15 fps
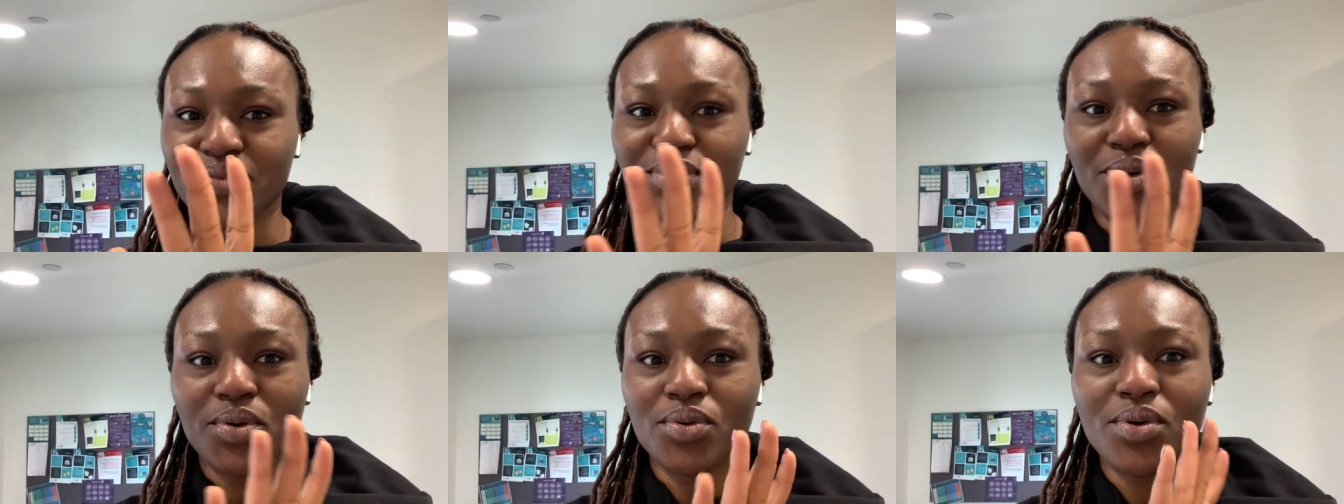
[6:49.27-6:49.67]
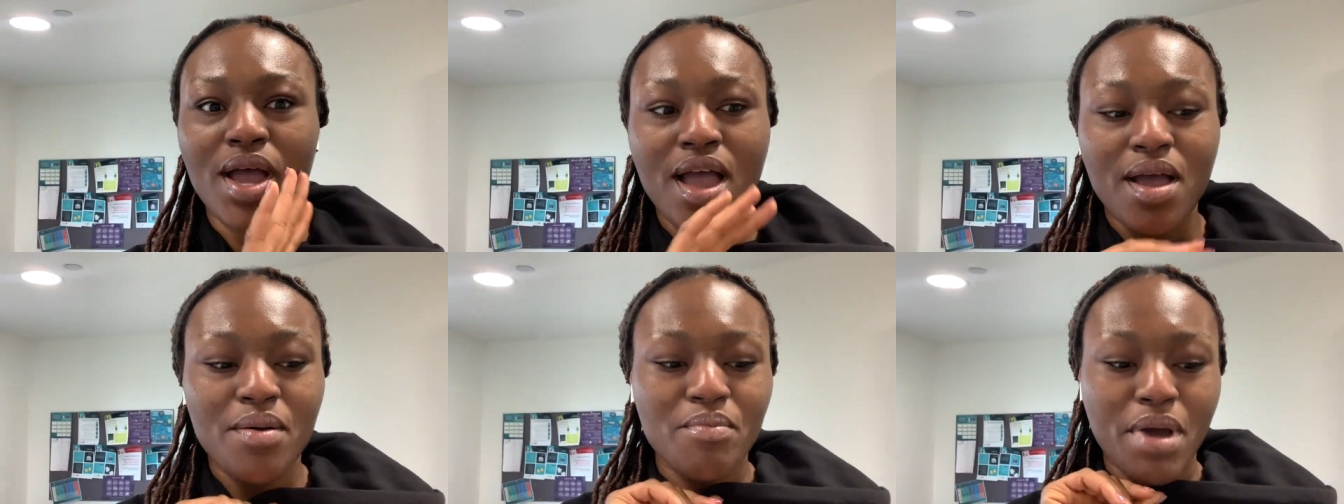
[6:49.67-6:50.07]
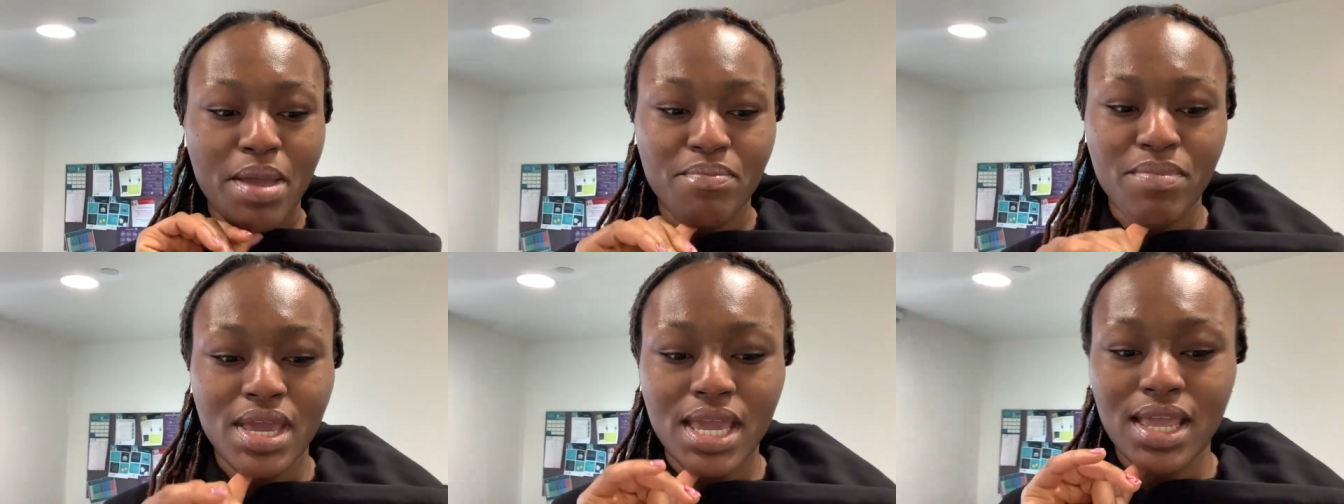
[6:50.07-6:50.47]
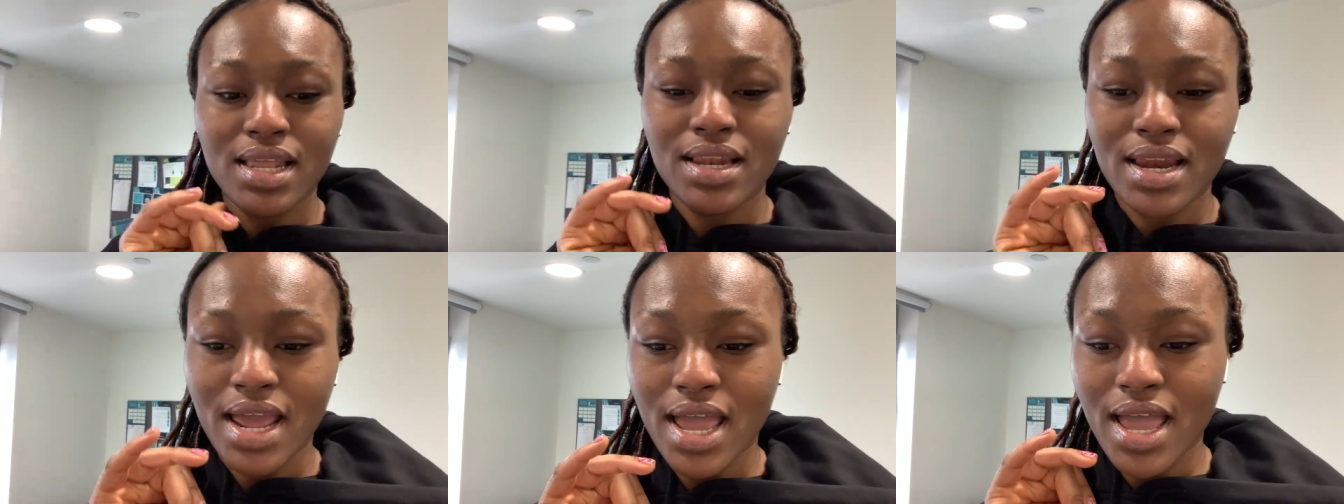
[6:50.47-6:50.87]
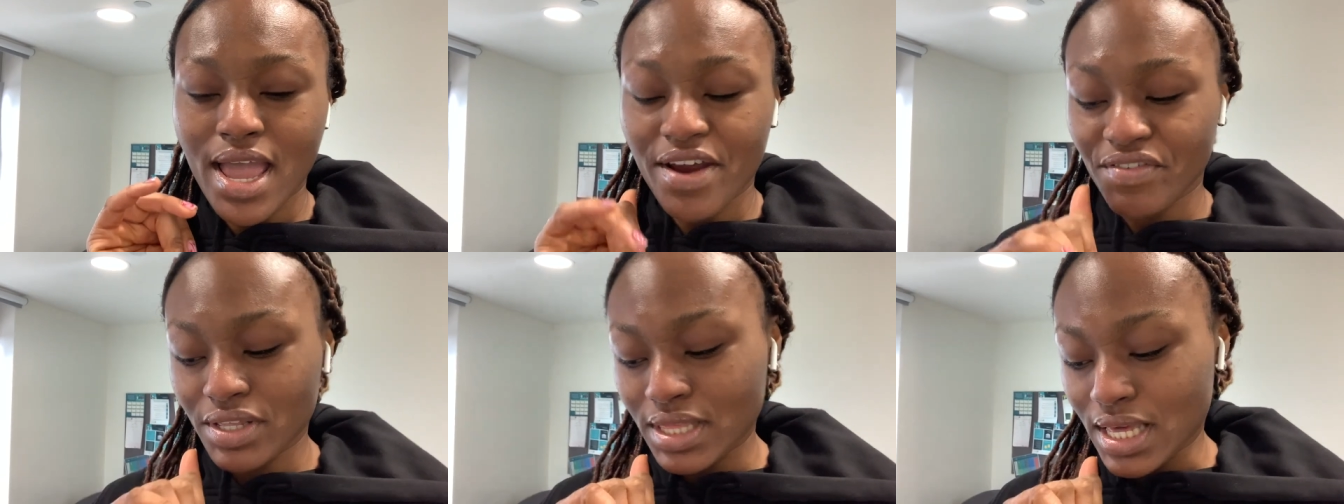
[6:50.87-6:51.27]
so my main
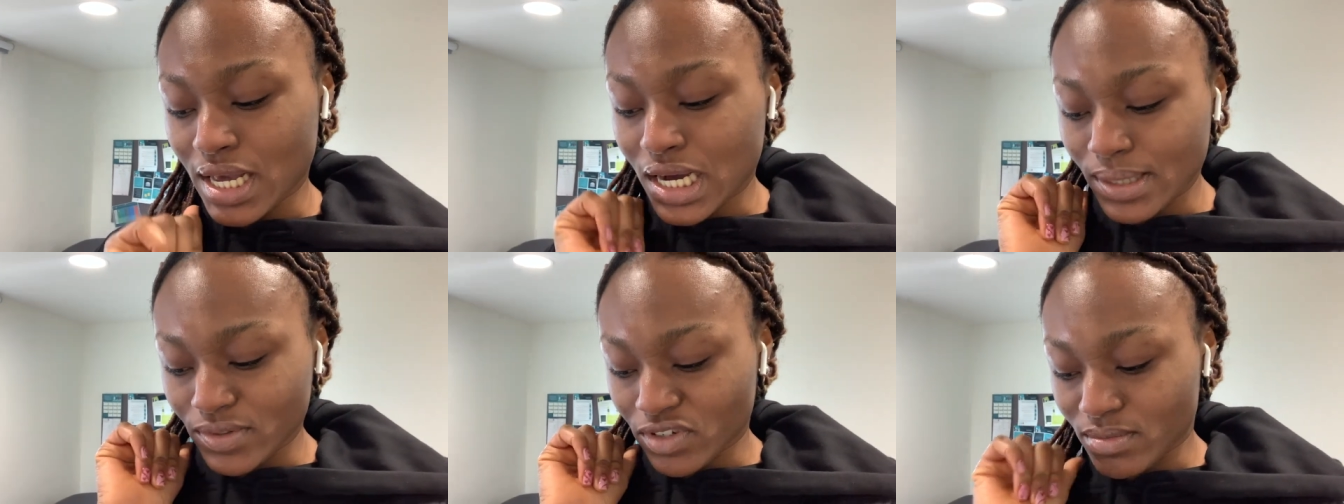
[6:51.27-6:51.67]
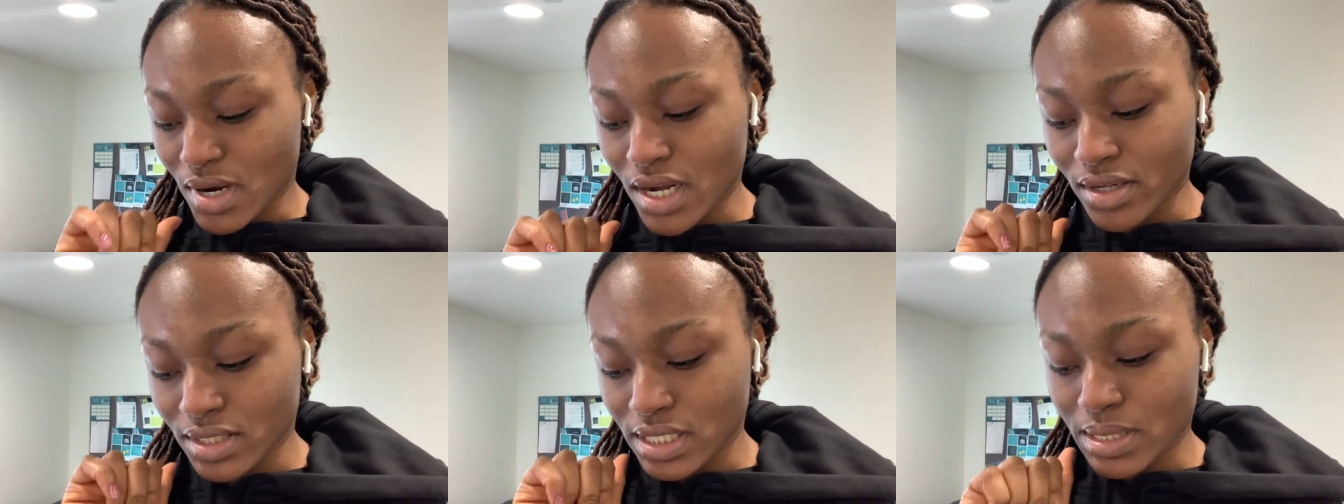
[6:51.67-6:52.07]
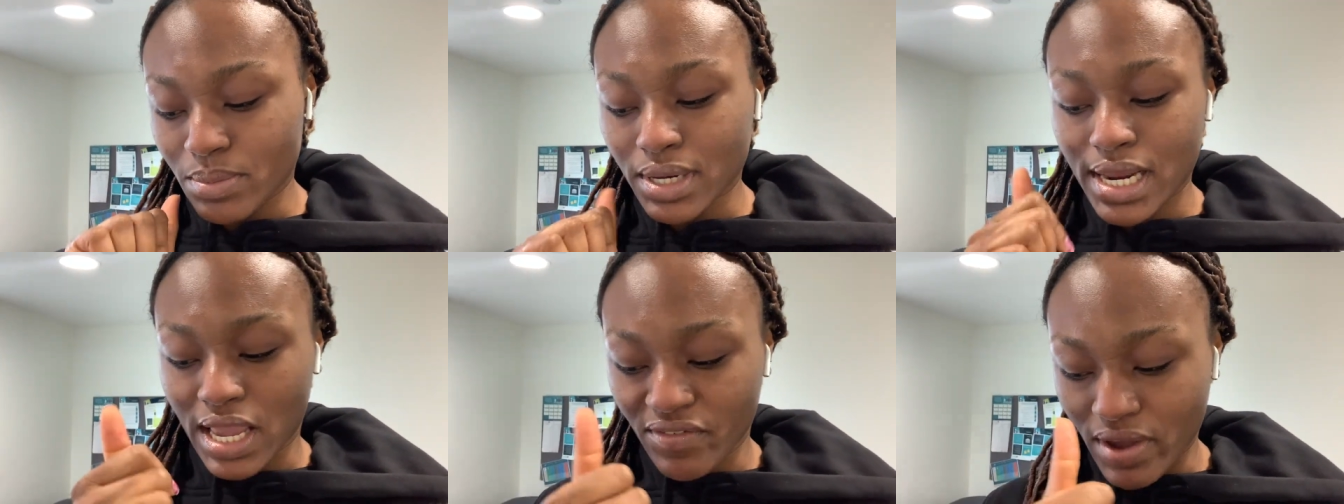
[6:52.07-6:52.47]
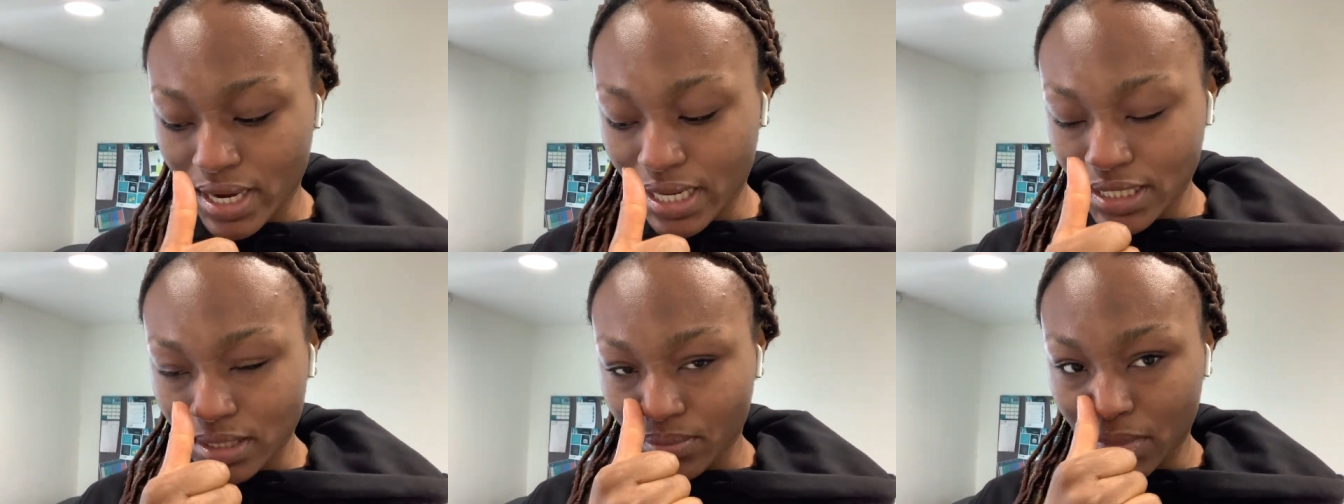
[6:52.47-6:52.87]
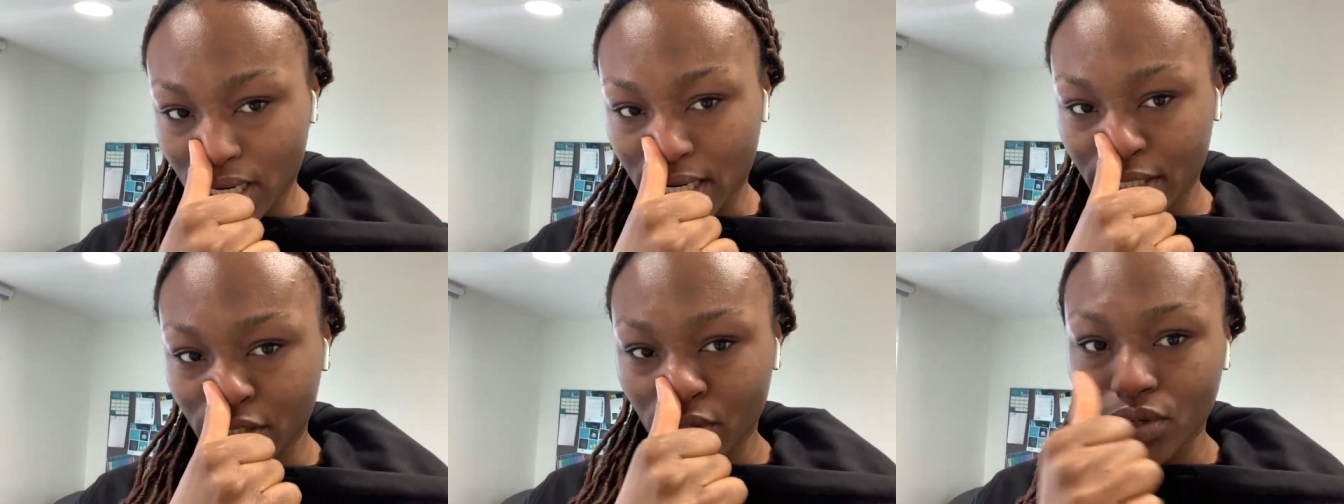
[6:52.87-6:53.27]
everything comes from Aldi, but like if I need something
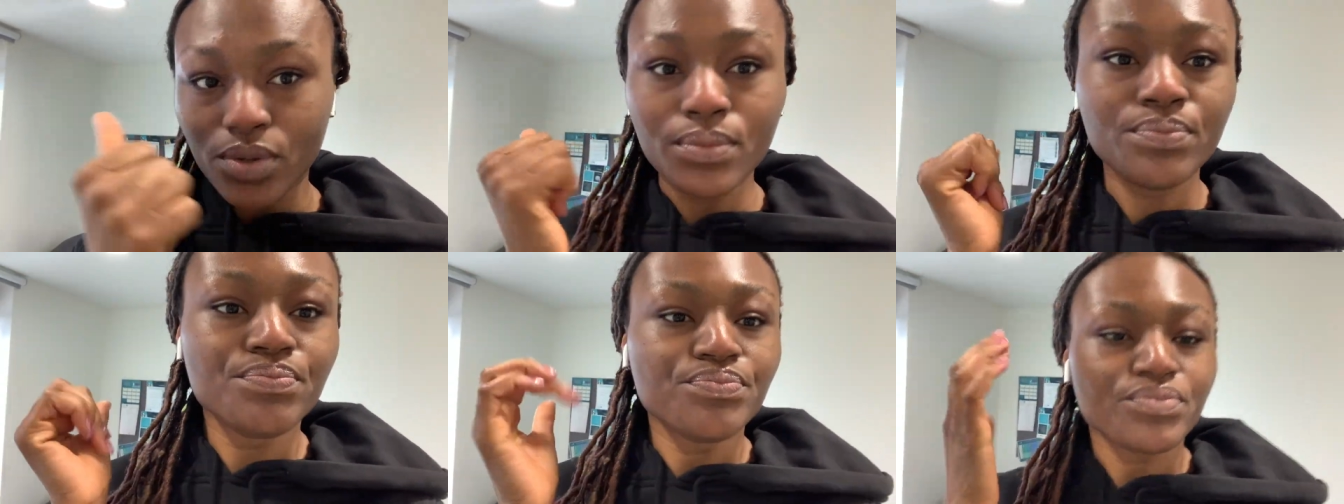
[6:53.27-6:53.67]
little,